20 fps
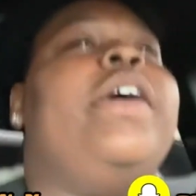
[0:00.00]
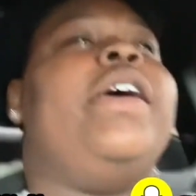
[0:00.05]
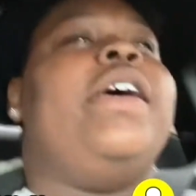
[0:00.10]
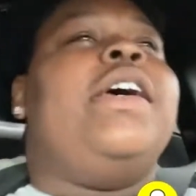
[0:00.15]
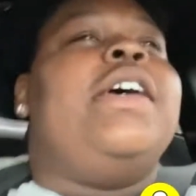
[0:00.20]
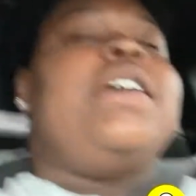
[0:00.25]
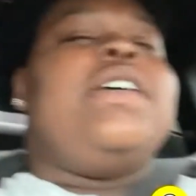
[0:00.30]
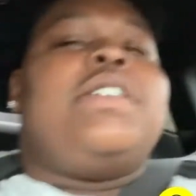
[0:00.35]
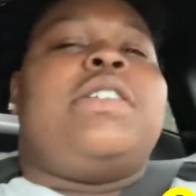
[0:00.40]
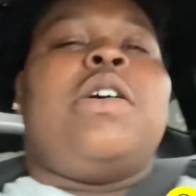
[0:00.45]

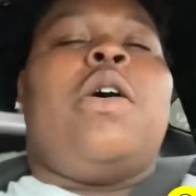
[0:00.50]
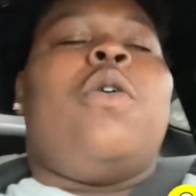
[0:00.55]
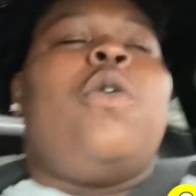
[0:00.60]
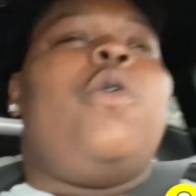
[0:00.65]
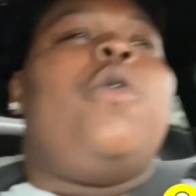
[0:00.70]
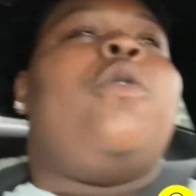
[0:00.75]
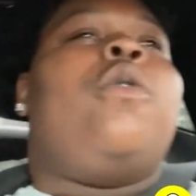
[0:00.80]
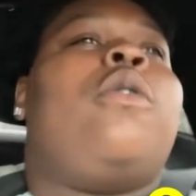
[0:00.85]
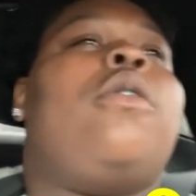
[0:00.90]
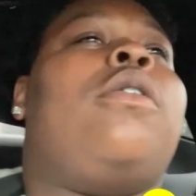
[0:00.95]
So,
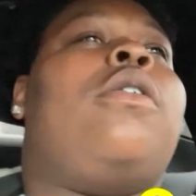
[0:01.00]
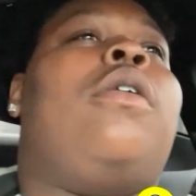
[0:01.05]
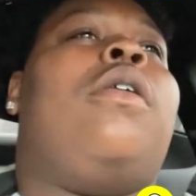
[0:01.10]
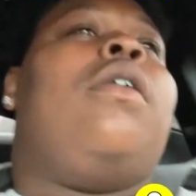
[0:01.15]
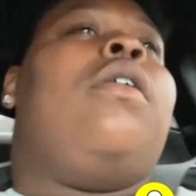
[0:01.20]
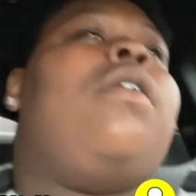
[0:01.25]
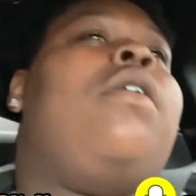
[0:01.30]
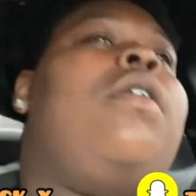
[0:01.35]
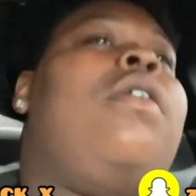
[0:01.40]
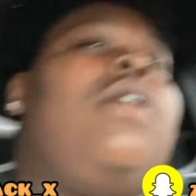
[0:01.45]

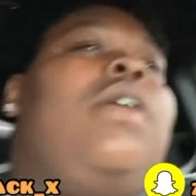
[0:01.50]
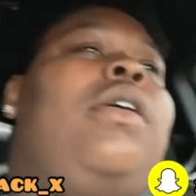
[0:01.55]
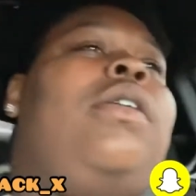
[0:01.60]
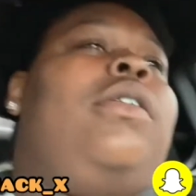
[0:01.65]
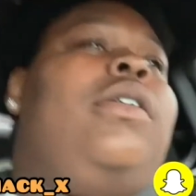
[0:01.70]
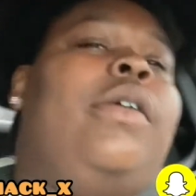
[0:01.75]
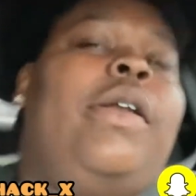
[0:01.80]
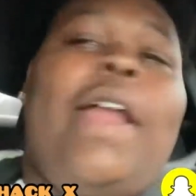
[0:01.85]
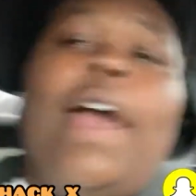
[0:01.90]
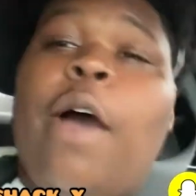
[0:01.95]

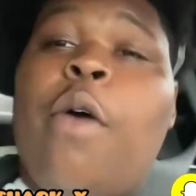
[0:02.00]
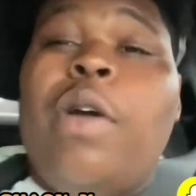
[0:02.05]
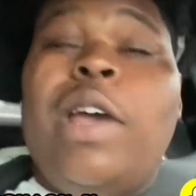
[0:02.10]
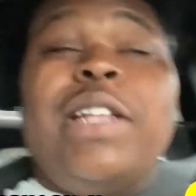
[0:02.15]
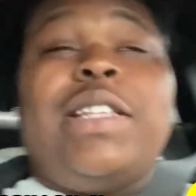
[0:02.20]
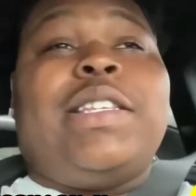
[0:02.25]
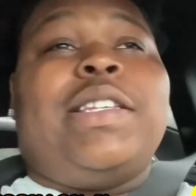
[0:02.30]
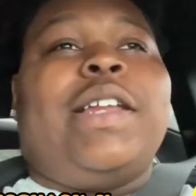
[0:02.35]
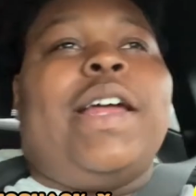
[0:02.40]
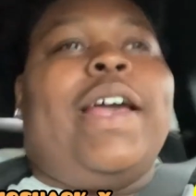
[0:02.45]
now we're here
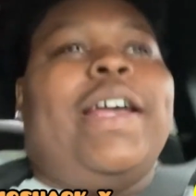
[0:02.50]
today.